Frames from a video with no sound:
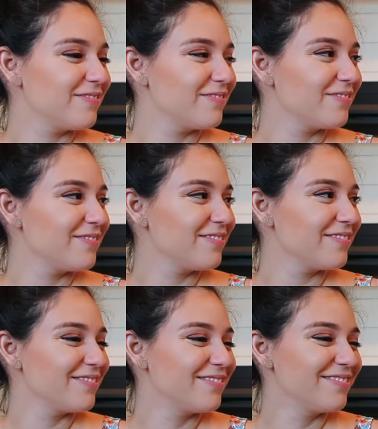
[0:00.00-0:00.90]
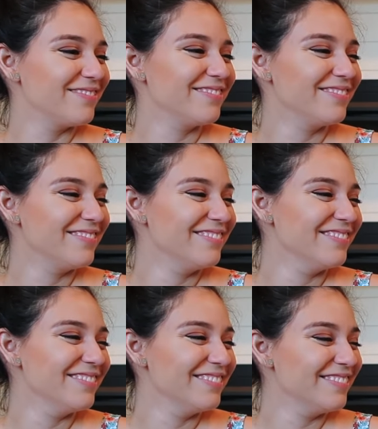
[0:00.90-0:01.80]

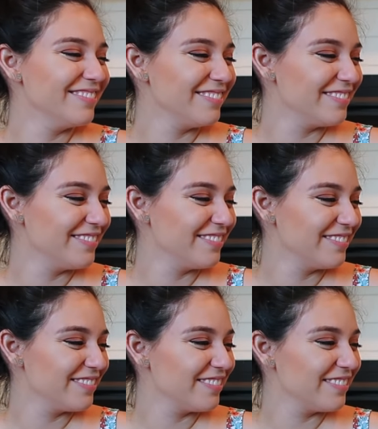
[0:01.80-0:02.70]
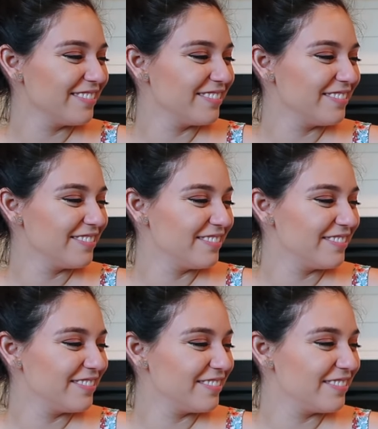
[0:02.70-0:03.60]

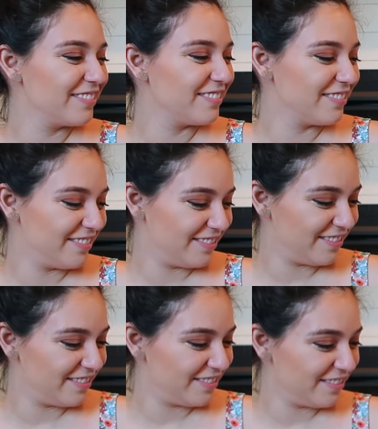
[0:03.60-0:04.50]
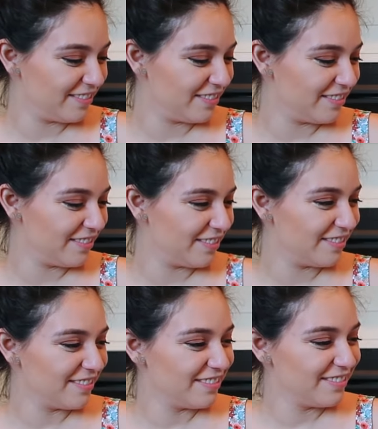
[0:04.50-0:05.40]

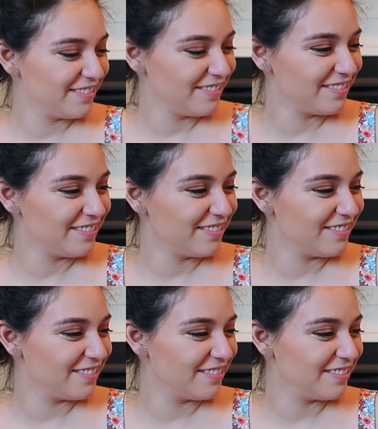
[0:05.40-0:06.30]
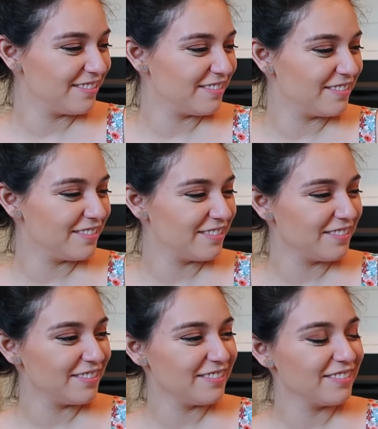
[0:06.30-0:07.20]

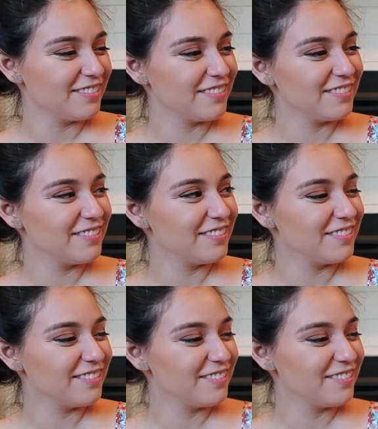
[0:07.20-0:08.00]
No words are spoken by the person on screen.